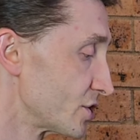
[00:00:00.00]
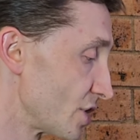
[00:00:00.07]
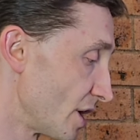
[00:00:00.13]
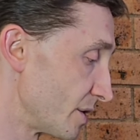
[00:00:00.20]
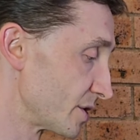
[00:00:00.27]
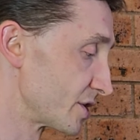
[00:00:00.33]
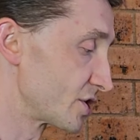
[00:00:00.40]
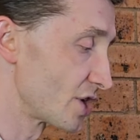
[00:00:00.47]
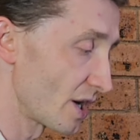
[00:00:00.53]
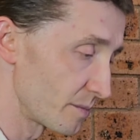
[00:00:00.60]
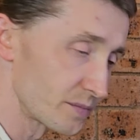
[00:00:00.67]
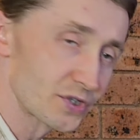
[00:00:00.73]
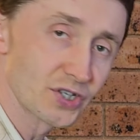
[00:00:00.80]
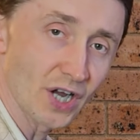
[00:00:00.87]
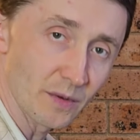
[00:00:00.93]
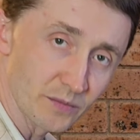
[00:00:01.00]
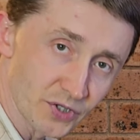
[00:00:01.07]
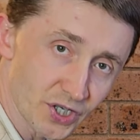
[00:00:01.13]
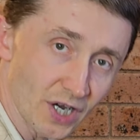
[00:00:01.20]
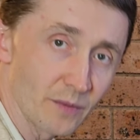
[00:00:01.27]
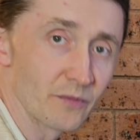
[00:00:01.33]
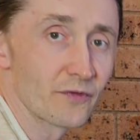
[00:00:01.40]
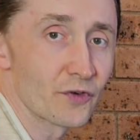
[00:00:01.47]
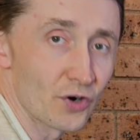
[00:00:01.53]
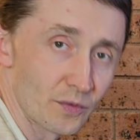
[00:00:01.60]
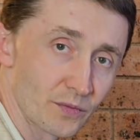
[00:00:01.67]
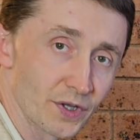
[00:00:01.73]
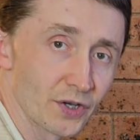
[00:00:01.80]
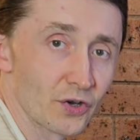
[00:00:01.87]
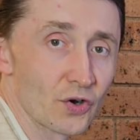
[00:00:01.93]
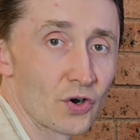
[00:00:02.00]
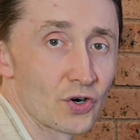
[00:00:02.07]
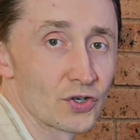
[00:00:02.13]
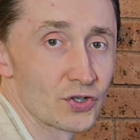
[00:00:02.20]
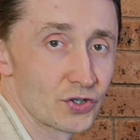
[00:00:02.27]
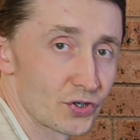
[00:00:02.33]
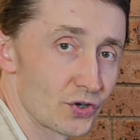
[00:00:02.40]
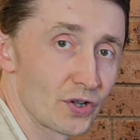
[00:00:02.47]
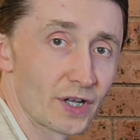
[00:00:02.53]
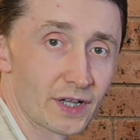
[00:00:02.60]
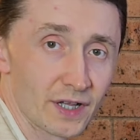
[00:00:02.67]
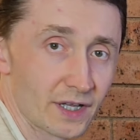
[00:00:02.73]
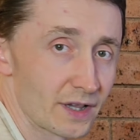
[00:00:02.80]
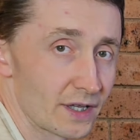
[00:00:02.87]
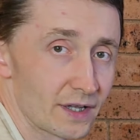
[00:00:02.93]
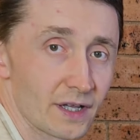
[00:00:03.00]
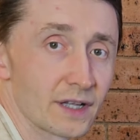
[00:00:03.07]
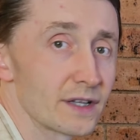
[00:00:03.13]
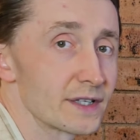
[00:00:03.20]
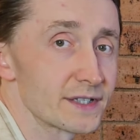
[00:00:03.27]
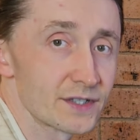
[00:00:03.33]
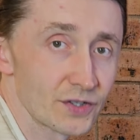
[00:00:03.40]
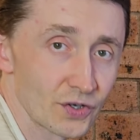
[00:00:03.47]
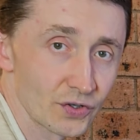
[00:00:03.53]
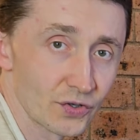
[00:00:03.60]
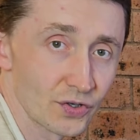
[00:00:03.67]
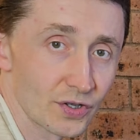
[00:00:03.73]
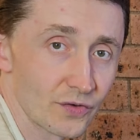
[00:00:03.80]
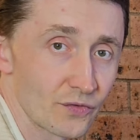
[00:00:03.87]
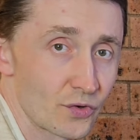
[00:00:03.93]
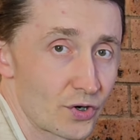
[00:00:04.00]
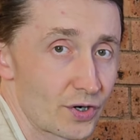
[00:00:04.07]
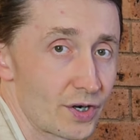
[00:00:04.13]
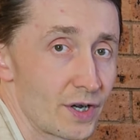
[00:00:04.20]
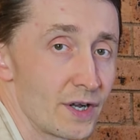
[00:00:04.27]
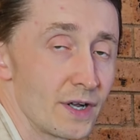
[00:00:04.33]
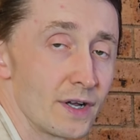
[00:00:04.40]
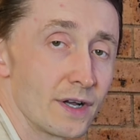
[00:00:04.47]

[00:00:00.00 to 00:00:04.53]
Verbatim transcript: jump, jump, jump, jump from the chord, you know, like that, like that, that's not gonna work